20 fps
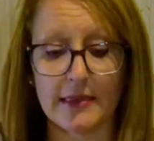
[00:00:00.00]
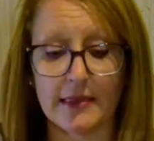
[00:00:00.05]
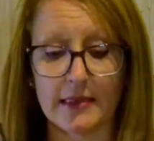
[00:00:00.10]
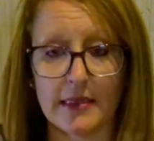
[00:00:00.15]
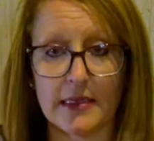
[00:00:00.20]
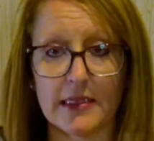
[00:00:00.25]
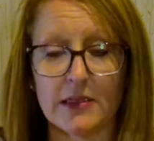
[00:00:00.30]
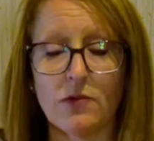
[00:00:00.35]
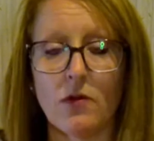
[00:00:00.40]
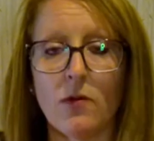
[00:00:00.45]

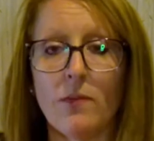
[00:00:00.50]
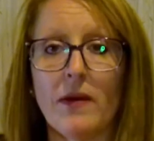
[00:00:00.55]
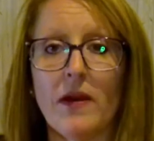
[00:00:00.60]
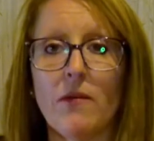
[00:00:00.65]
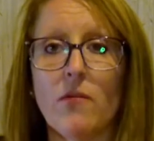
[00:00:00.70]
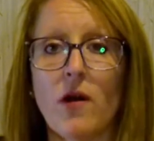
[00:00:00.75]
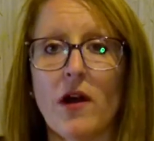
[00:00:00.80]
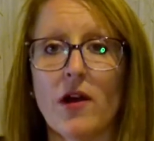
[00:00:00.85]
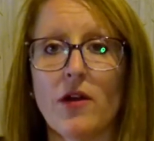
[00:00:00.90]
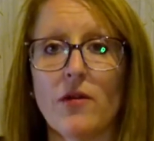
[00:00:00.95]
This will be
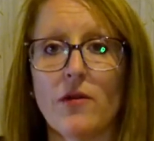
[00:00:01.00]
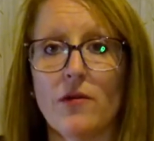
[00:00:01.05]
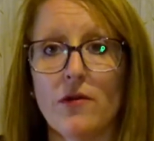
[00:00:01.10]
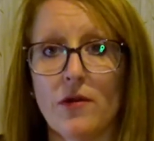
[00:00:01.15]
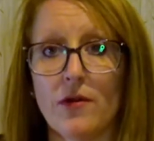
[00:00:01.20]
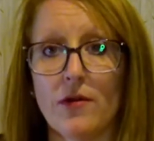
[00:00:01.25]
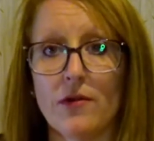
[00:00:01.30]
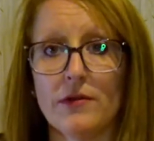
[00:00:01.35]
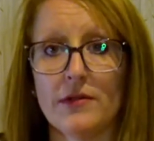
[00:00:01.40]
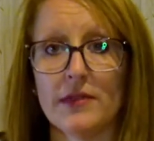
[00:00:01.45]
what you
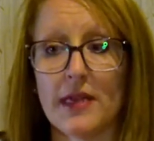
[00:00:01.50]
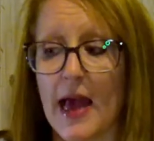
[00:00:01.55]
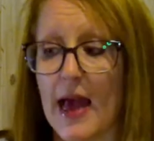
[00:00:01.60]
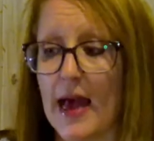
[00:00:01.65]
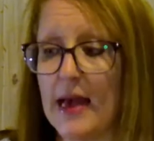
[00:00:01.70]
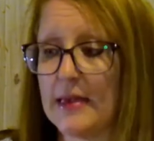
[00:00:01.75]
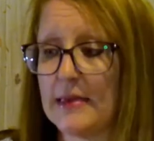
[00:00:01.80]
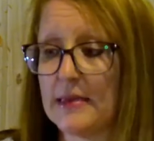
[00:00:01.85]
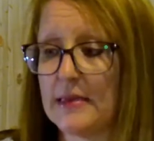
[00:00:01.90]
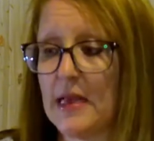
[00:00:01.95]
use
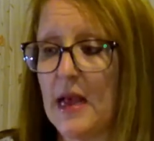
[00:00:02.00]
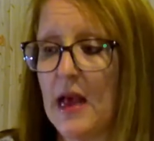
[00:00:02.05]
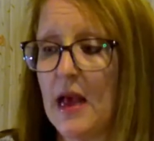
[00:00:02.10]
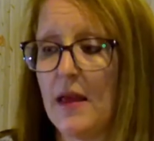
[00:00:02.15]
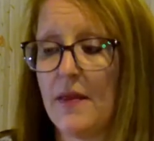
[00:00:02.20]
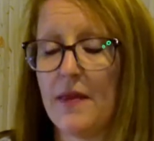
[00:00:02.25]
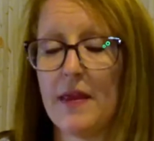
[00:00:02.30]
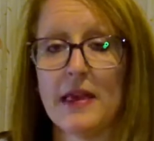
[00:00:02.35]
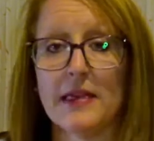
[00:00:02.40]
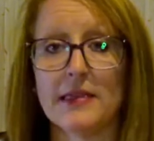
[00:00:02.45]
as
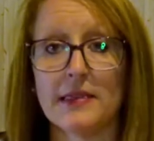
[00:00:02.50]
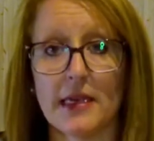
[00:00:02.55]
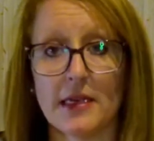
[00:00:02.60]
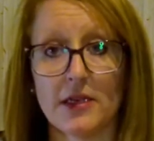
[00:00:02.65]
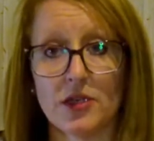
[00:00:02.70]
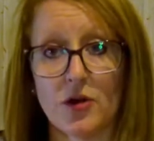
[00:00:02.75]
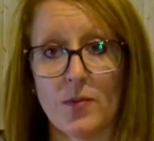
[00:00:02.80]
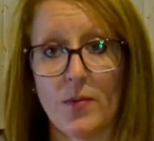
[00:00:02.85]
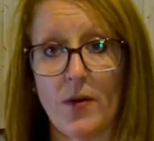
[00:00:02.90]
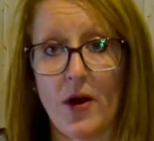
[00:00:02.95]
the
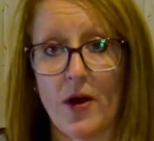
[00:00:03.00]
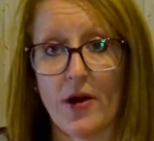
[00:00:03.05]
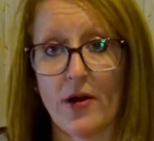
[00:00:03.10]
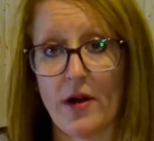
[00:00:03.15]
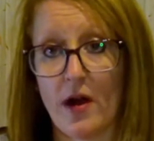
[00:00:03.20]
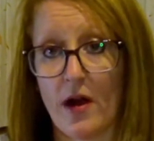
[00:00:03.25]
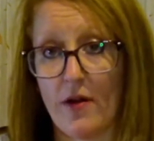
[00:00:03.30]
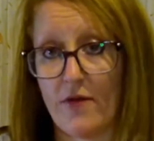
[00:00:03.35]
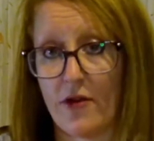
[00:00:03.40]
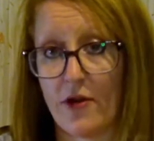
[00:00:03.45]
center part
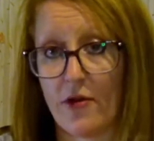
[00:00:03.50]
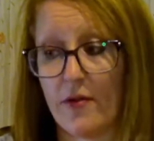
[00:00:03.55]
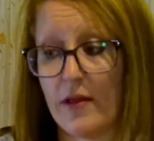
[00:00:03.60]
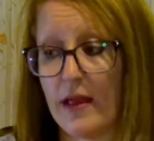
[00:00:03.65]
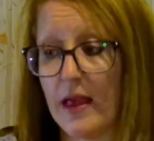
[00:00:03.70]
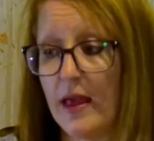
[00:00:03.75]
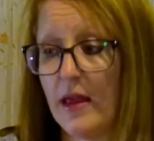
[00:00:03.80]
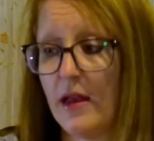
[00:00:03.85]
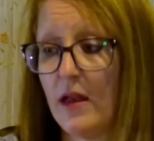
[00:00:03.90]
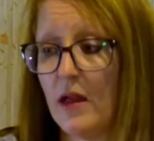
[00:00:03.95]
of your
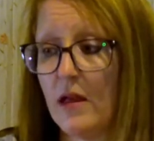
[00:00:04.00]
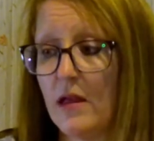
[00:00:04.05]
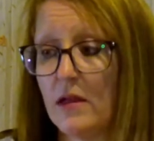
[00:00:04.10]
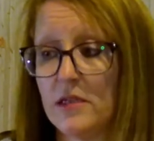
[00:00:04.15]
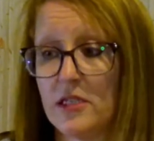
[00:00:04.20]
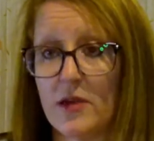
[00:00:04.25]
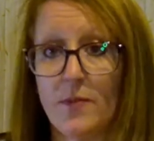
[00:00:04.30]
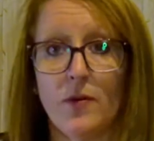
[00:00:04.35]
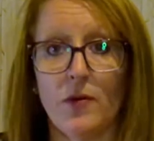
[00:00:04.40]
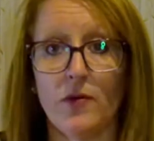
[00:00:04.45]
lid
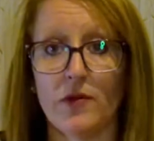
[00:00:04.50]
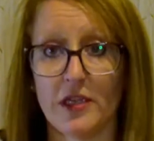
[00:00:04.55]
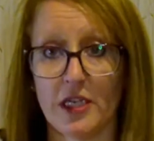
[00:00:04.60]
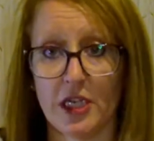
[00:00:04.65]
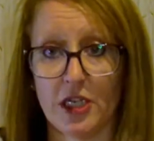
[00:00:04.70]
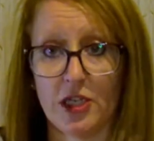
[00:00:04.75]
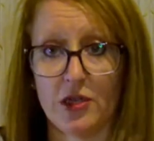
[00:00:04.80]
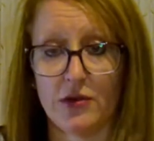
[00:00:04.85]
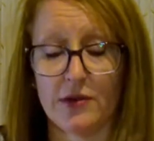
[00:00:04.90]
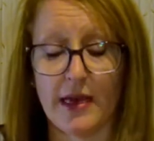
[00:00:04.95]
to pull the
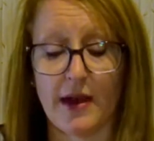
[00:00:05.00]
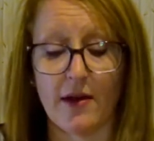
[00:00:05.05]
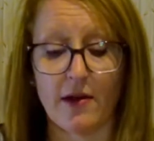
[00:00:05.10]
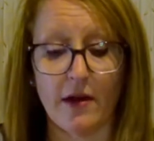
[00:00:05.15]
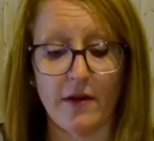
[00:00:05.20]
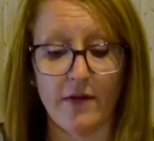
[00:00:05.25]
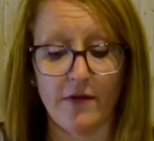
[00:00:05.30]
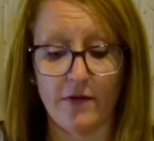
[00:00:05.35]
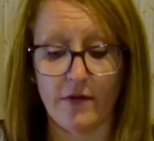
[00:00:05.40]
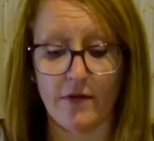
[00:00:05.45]
tissues out of.